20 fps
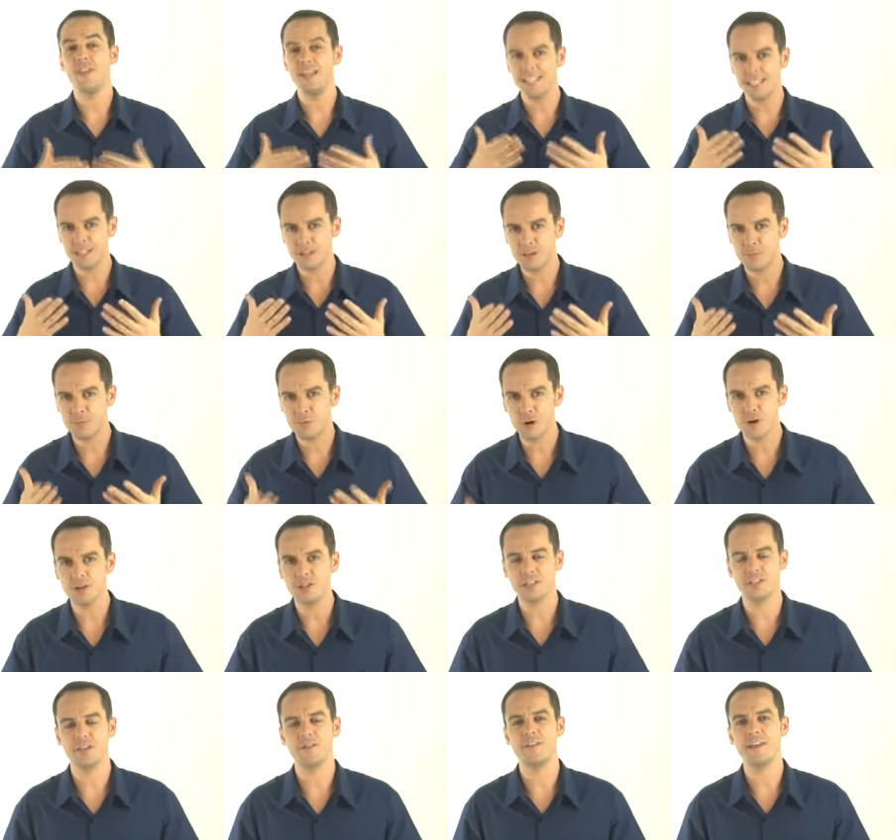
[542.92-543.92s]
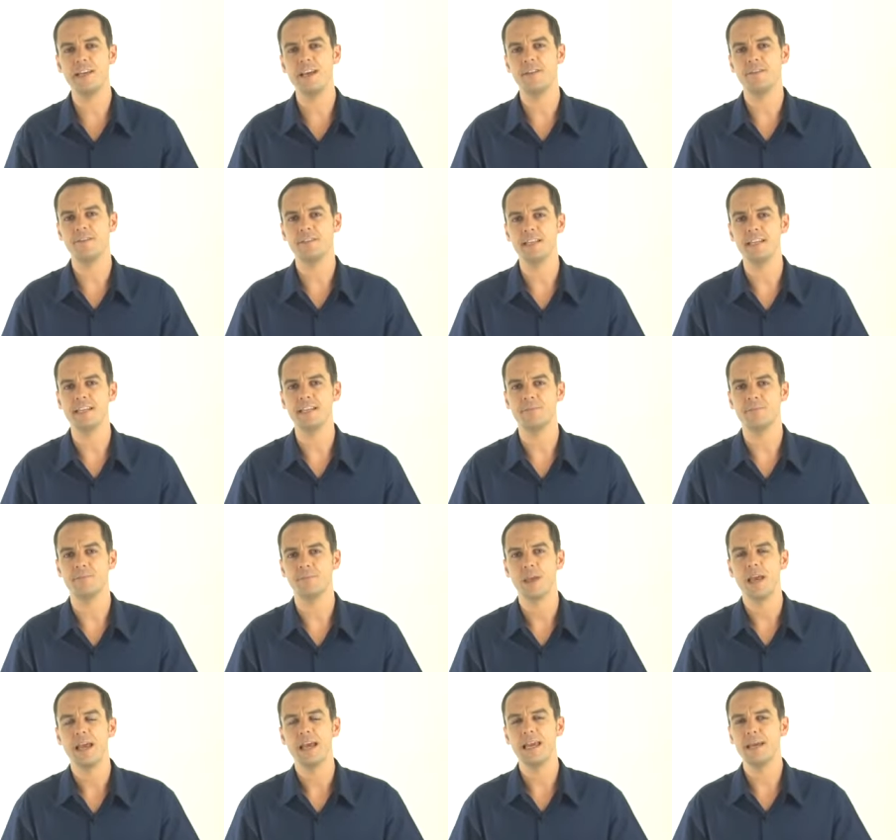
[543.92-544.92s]
this is the process of EFT.
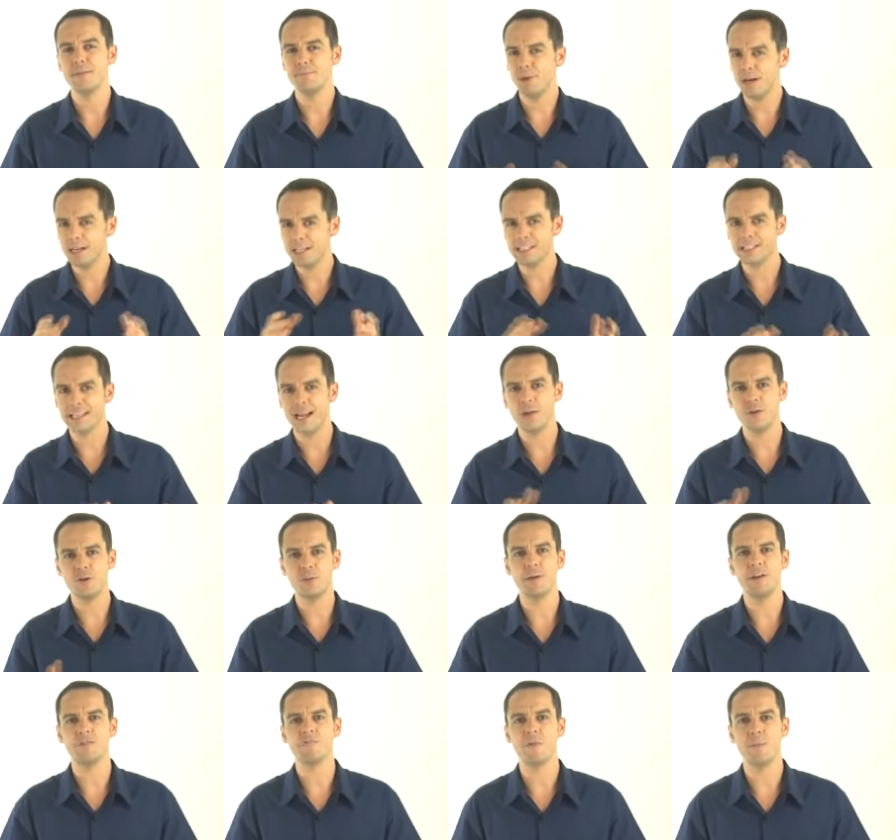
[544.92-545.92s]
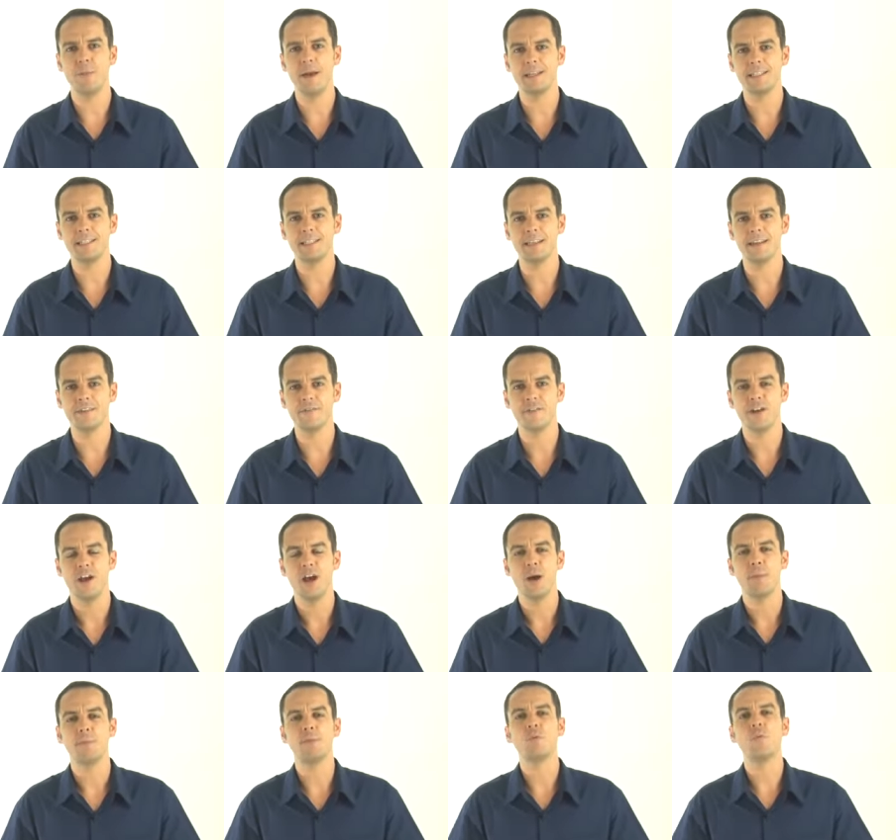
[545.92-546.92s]
It might sound a bit repetitive,
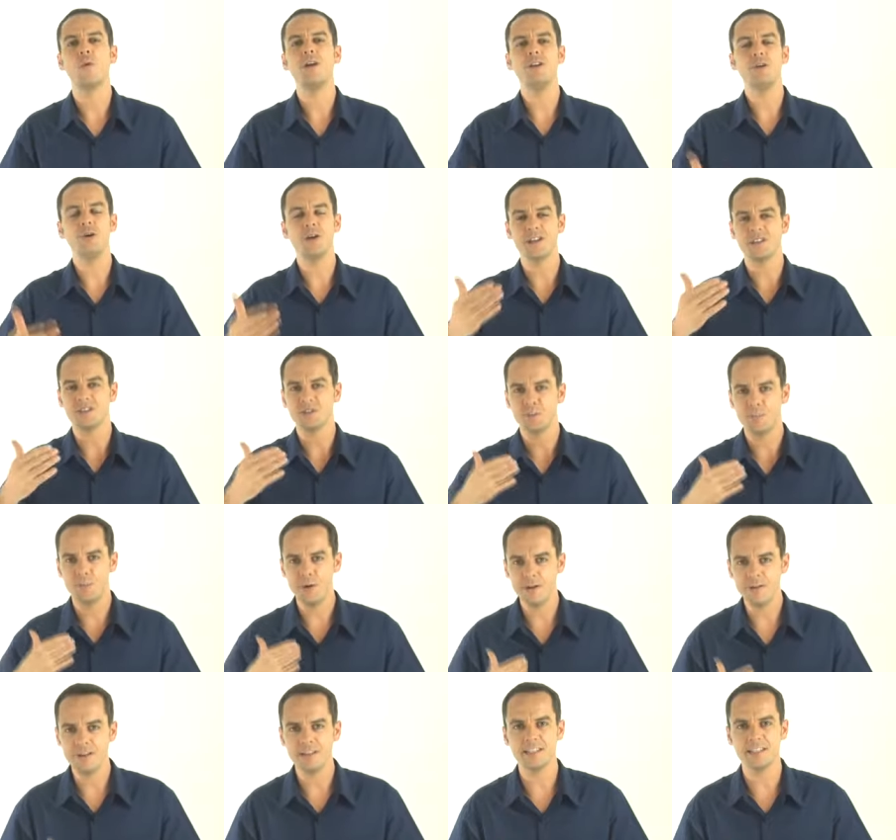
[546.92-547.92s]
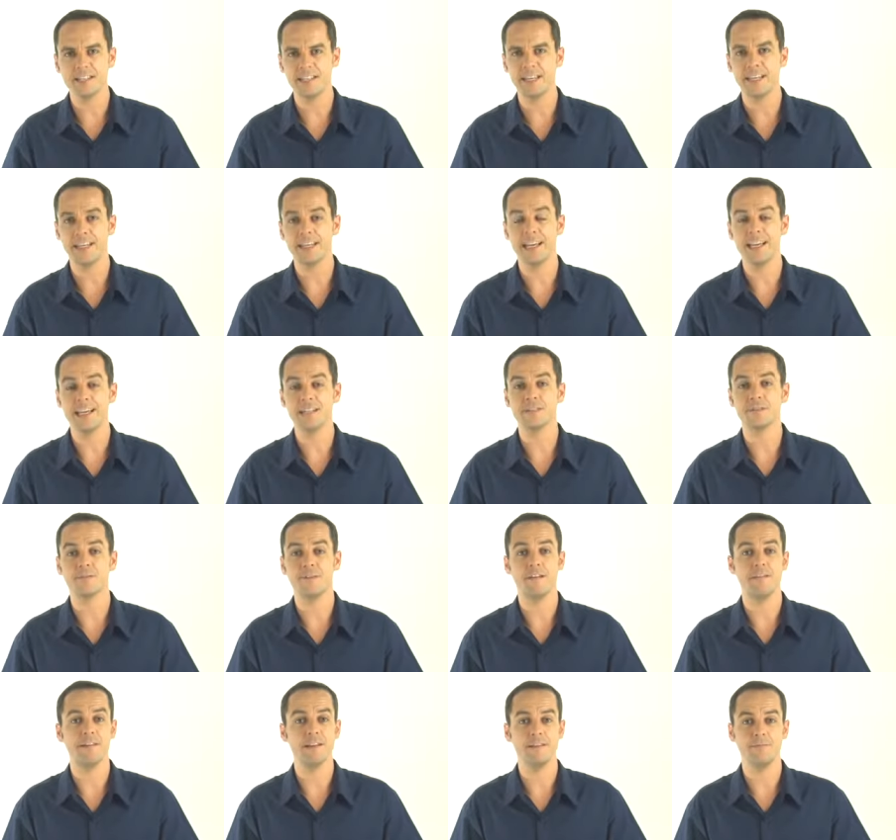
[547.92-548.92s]
but when you're experiencing it, it's
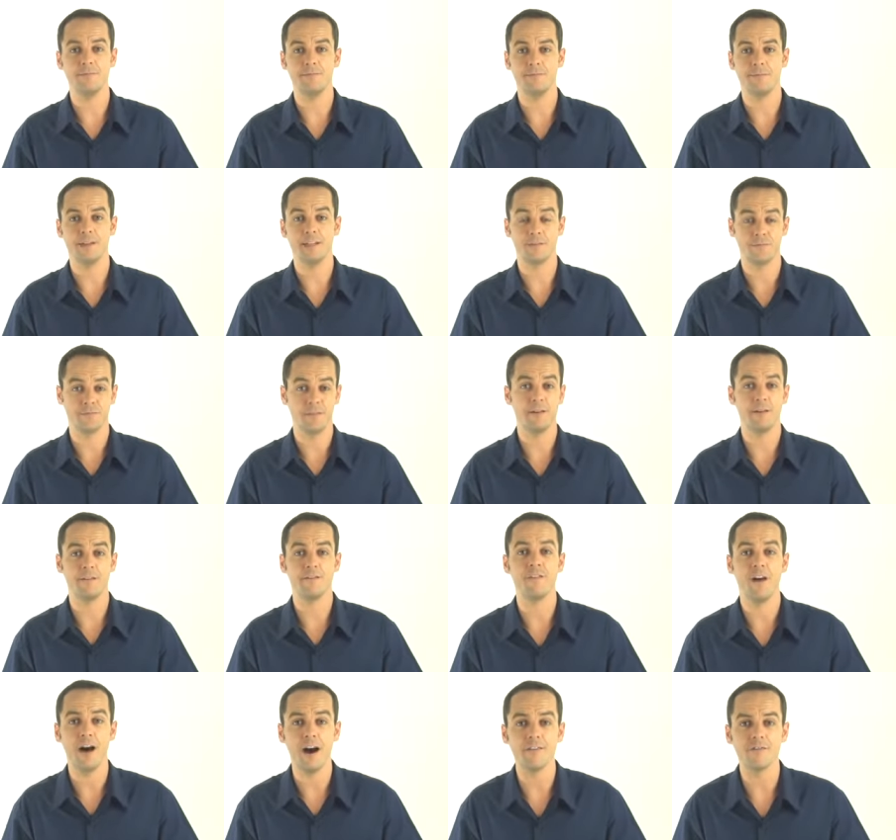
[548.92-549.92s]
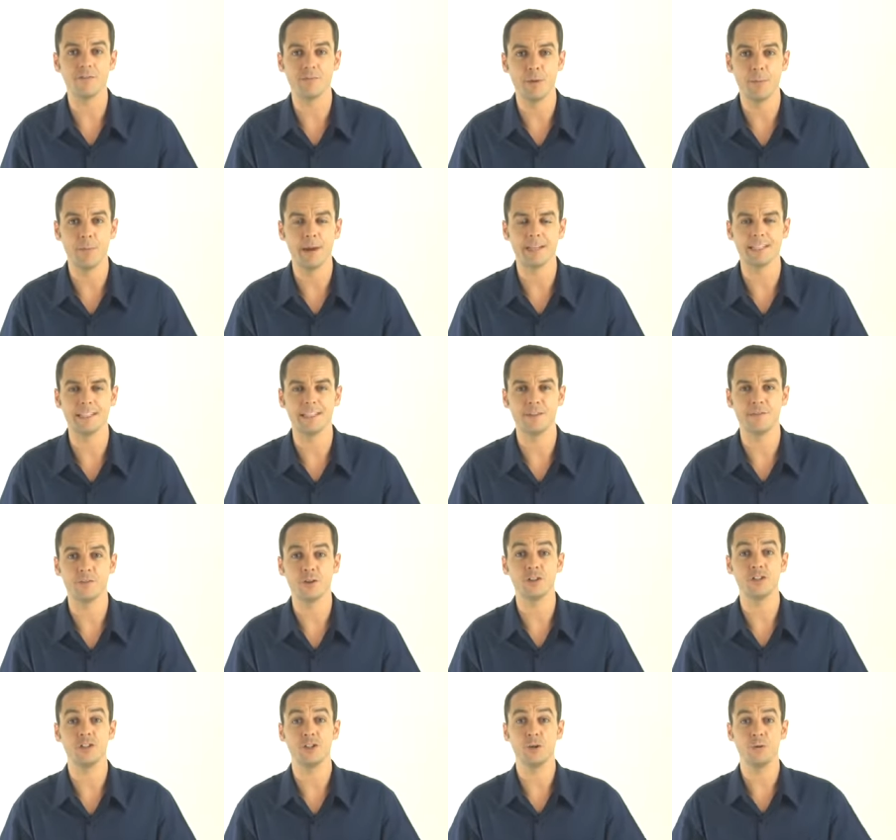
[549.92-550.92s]
very far from repetitive,
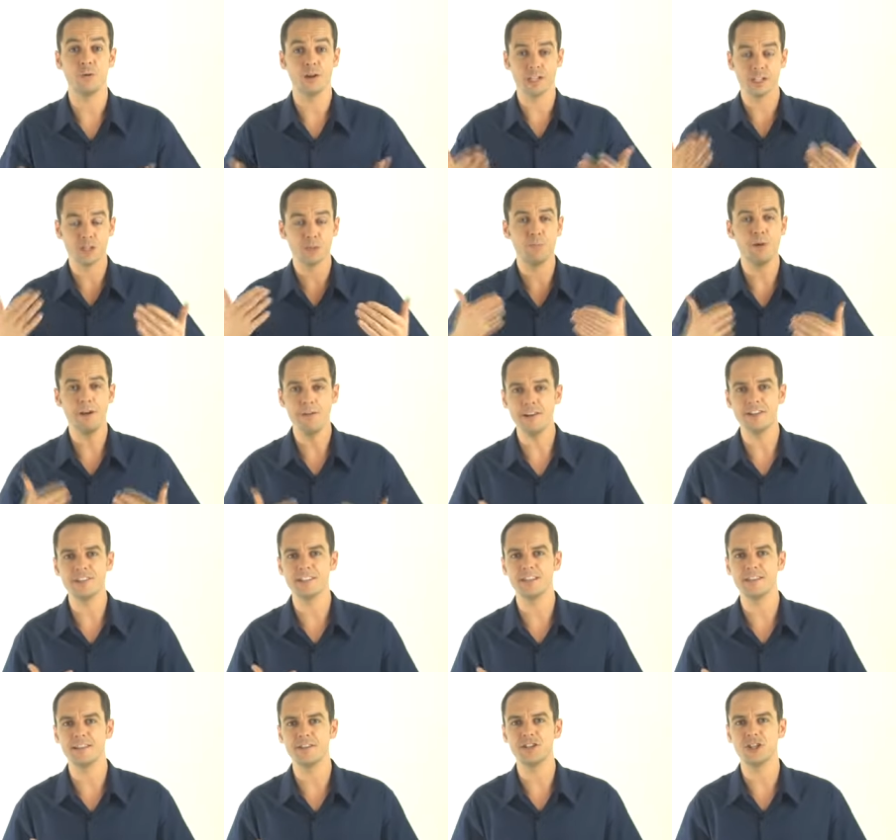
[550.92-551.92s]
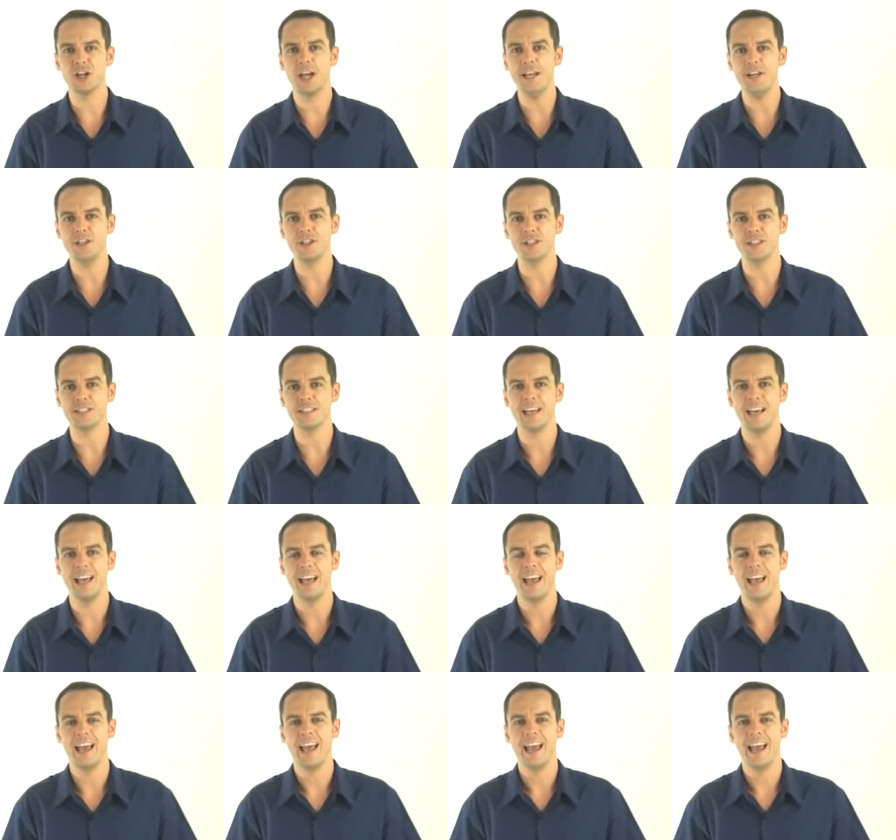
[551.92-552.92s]
because you're experiencing these changes.
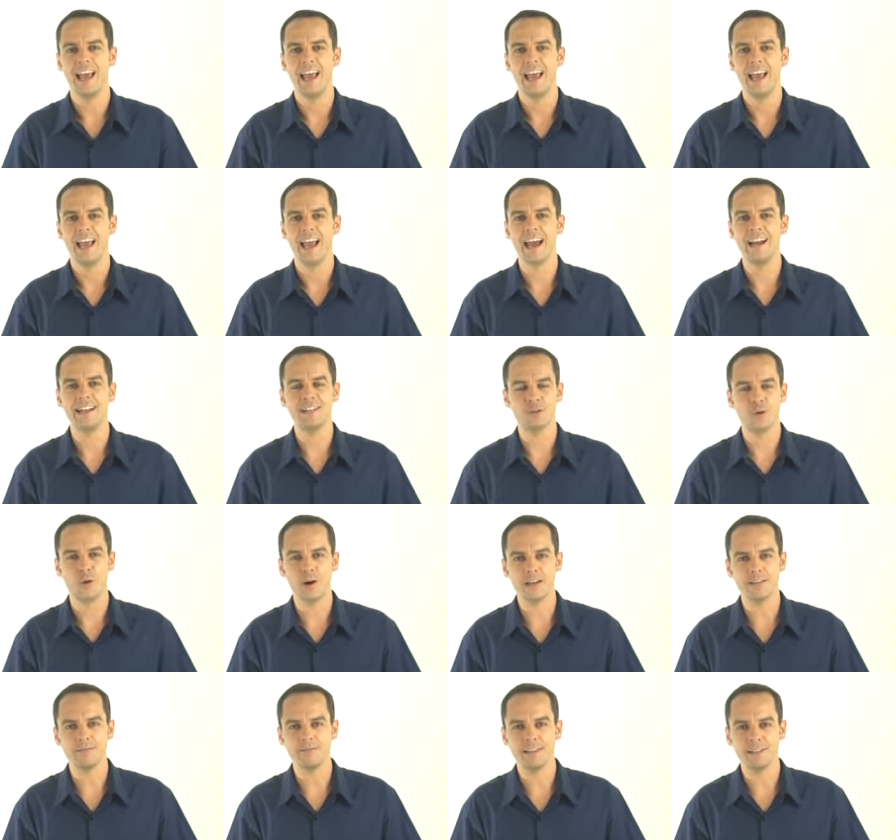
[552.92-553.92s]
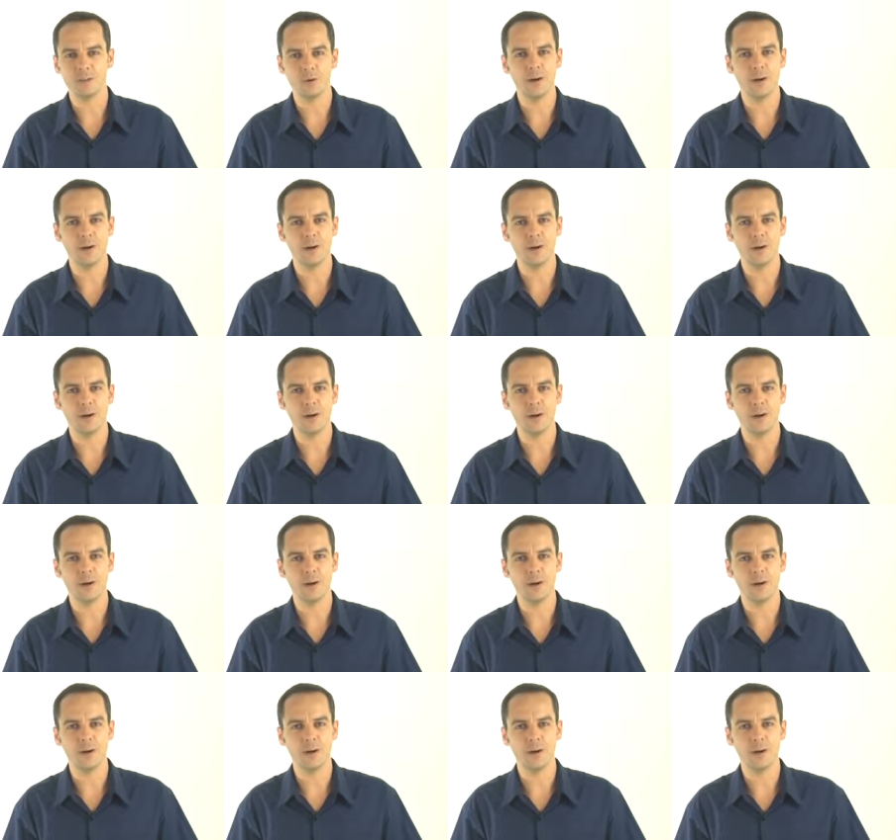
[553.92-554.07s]
And it's quite